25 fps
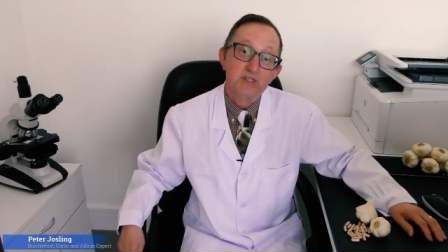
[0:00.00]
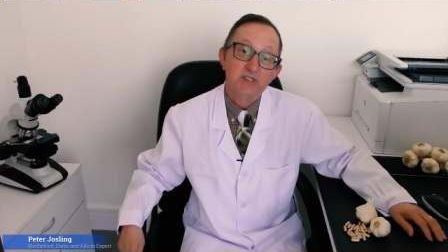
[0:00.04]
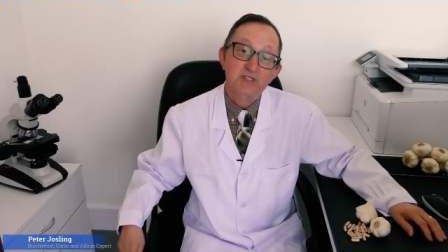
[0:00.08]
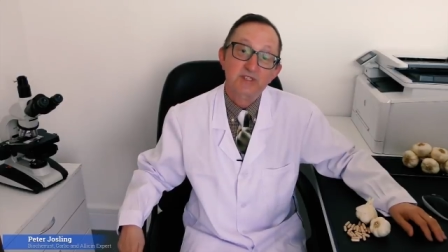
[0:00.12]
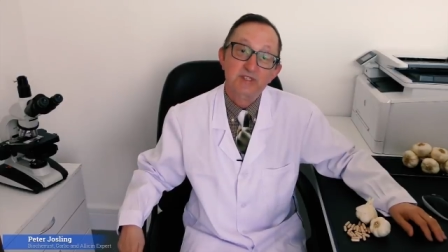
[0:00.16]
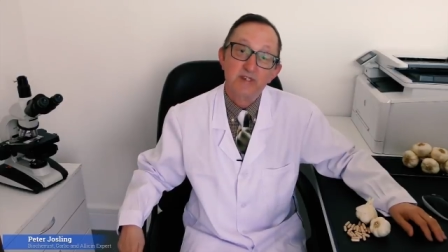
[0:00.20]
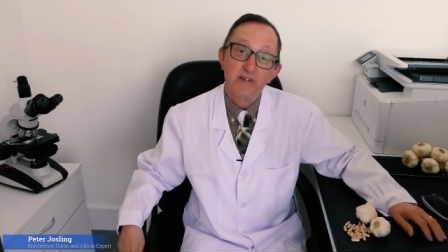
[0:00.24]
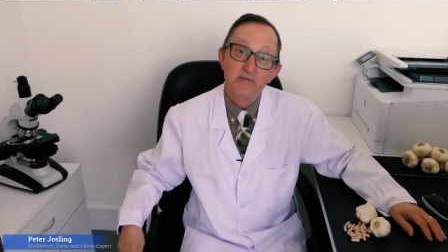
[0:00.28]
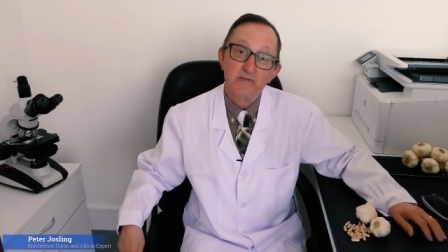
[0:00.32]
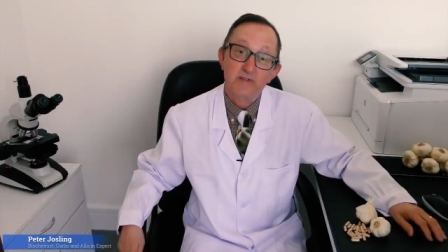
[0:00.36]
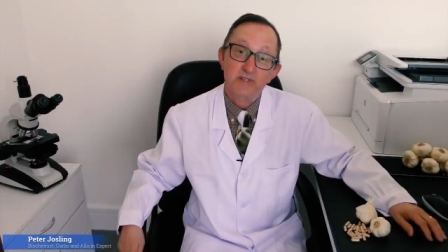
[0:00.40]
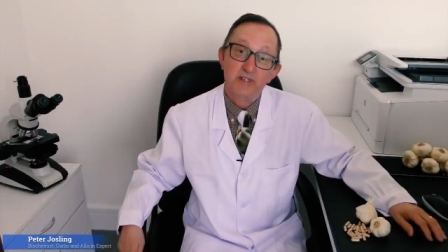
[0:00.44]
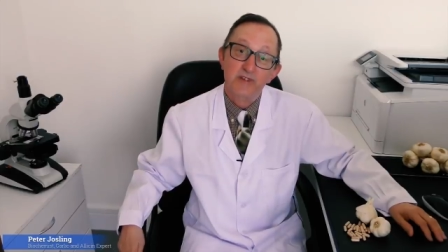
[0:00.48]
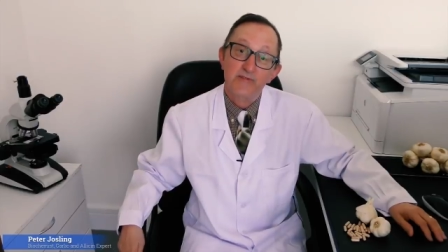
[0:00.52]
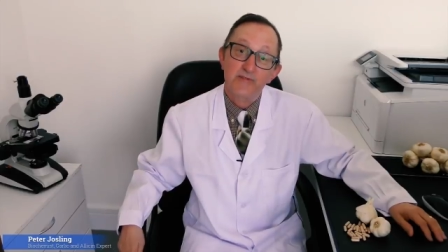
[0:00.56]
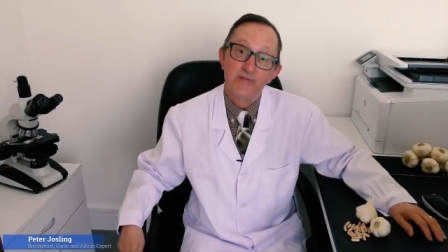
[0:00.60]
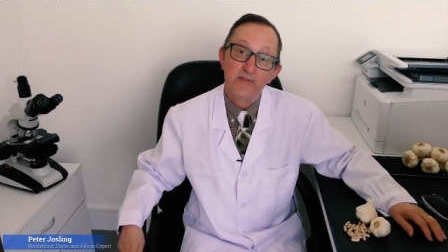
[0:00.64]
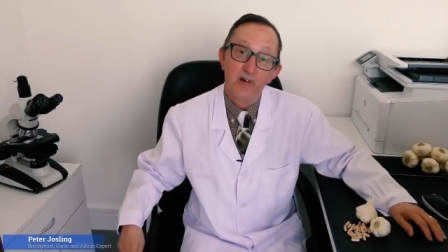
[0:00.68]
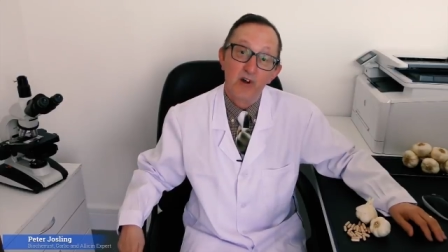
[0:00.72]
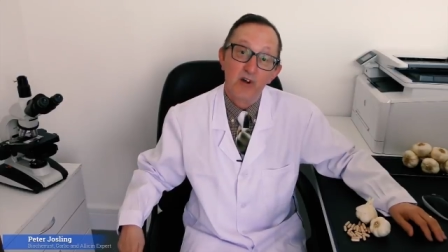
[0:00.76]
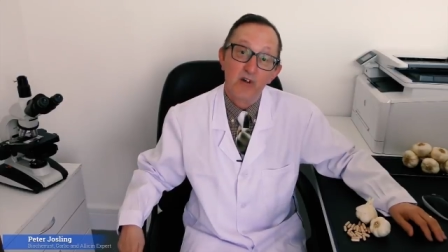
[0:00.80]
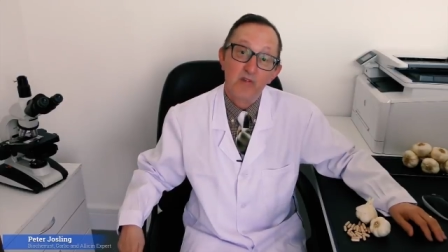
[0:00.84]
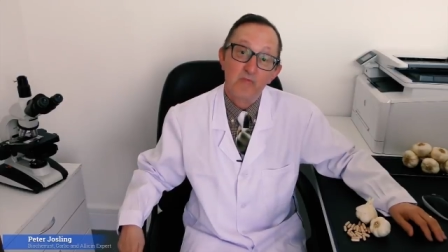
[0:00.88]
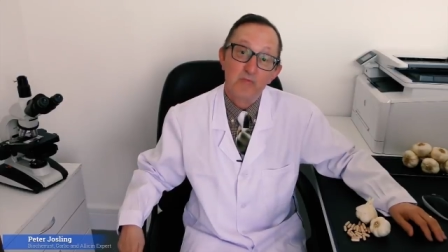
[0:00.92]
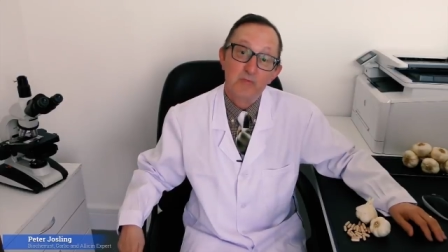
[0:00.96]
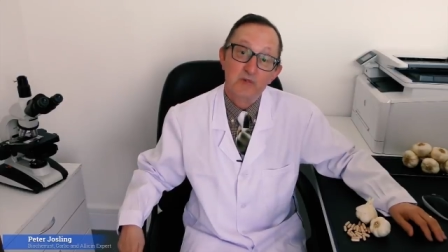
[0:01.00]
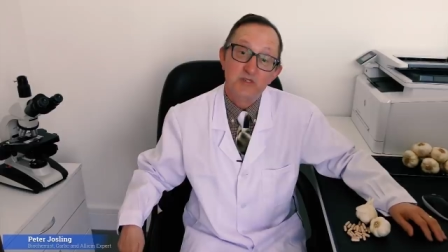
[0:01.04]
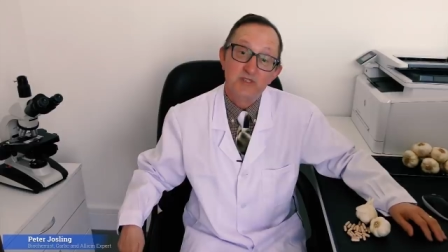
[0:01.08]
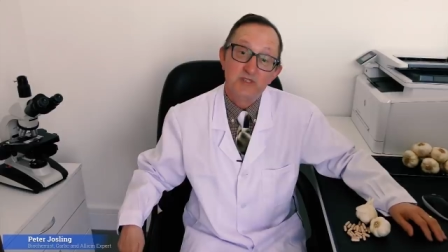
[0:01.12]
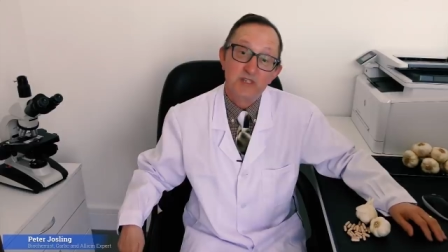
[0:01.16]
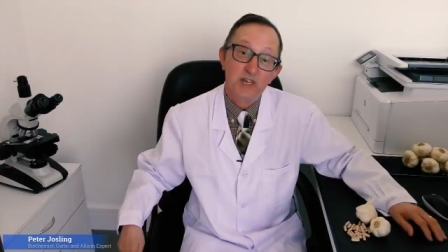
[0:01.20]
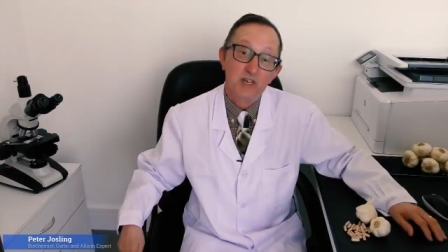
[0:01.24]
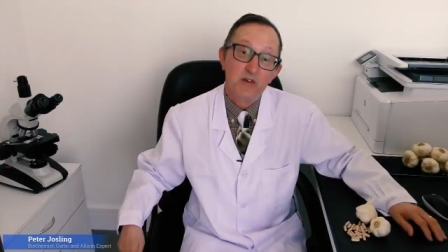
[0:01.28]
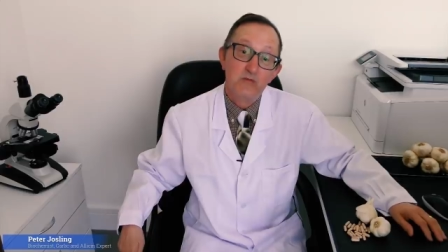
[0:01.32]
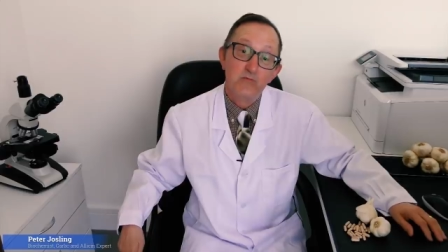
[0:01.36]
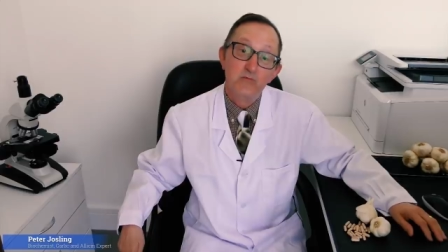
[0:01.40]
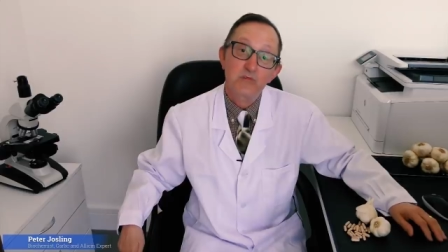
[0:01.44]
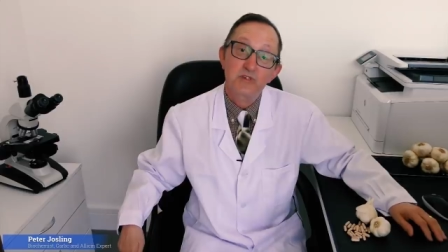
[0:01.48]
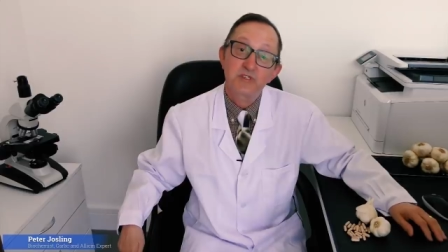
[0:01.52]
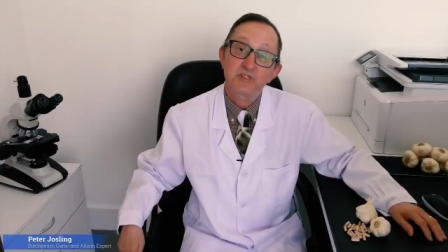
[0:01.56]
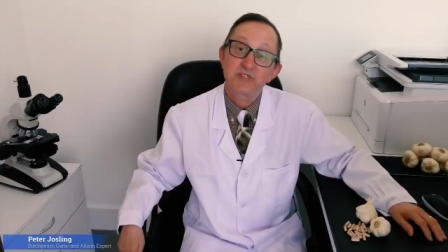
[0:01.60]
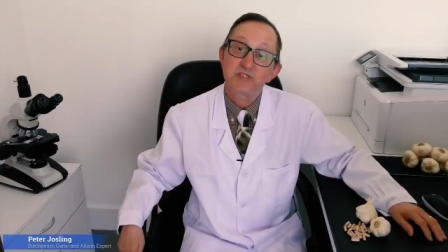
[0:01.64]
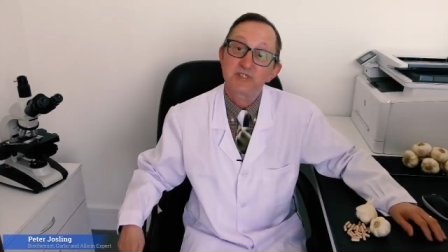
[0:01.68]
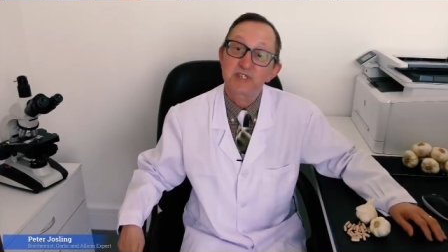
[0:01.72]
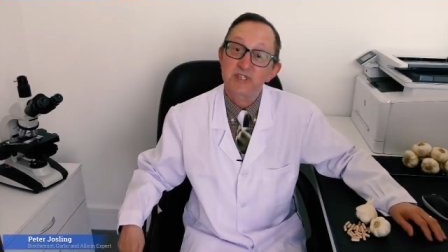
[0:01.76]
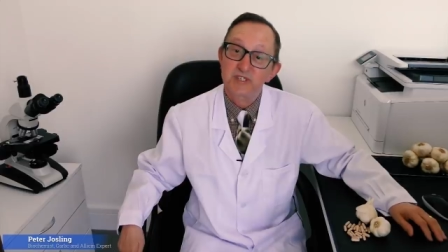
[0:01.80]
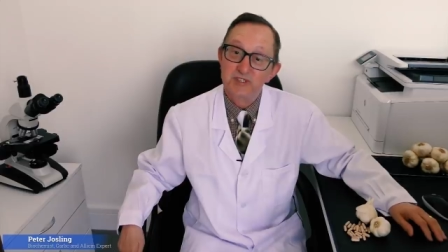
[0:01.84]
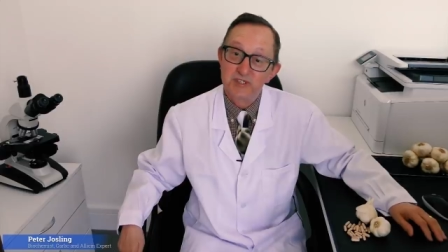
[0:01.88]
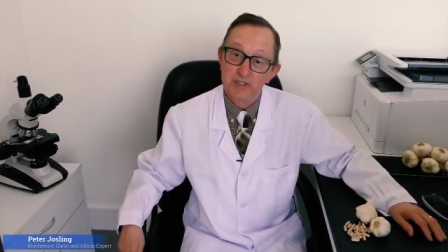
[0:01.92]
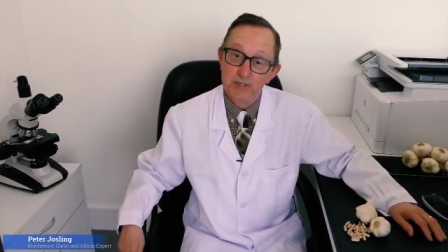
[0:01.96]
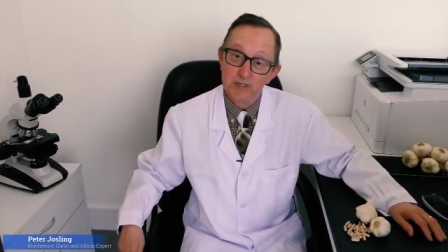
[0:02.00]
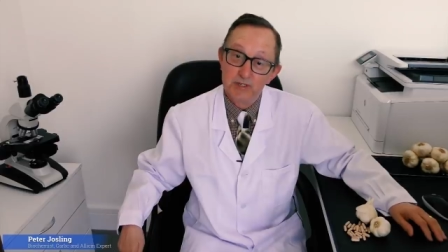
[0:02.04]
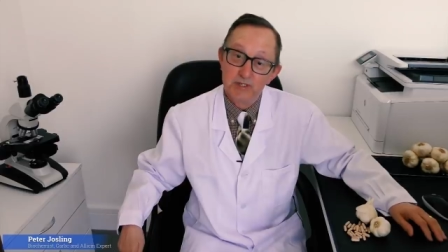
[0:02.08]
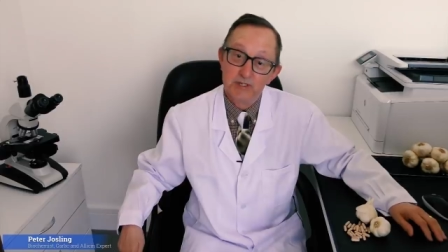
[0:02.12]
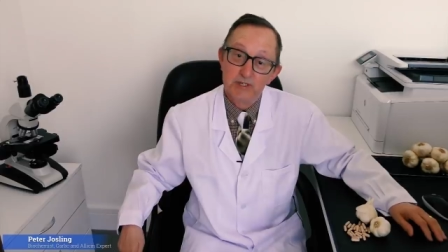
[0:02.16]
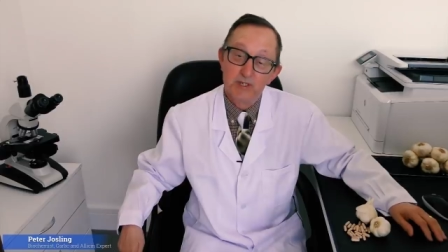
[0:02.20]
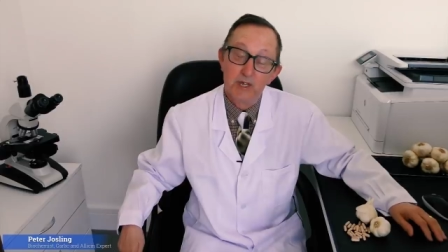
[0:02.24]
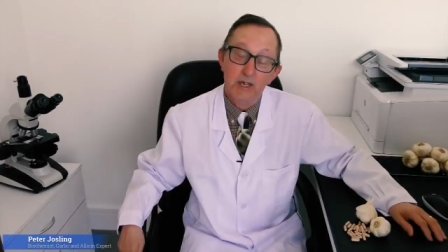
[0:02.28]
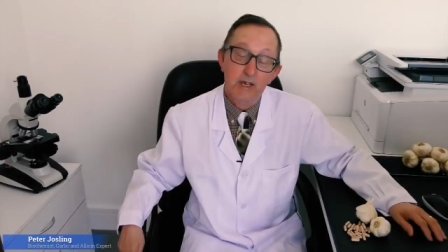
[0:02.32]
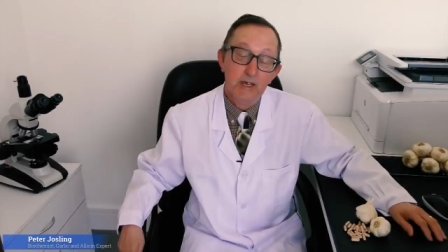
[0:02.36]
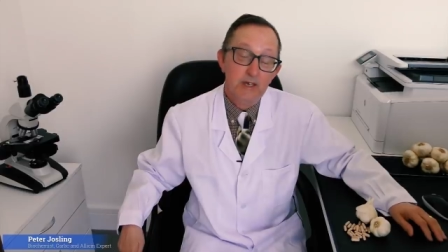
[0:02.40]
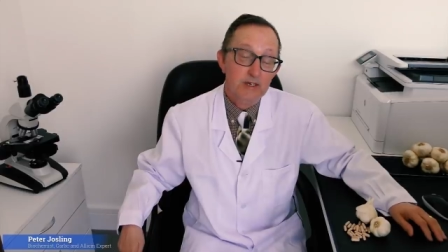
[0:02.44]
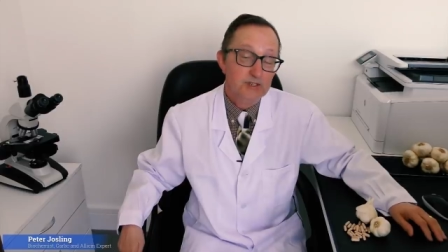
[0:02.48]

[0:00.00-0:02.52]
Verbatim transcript: 75% resistant,